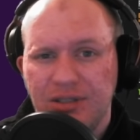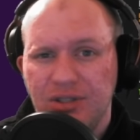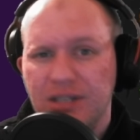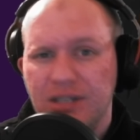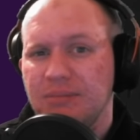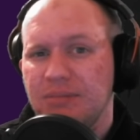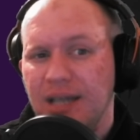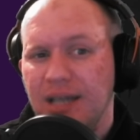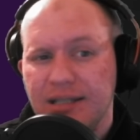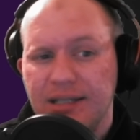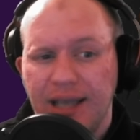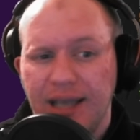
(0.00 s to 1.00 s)
She's a
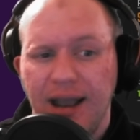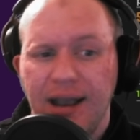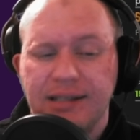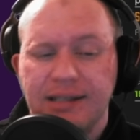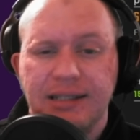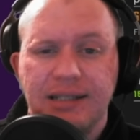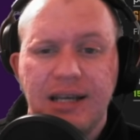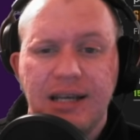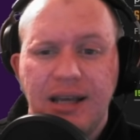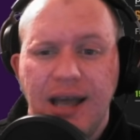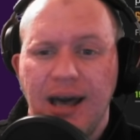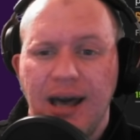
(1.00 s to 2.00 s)
decent character,
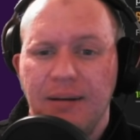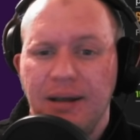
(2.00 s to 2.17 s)
uh,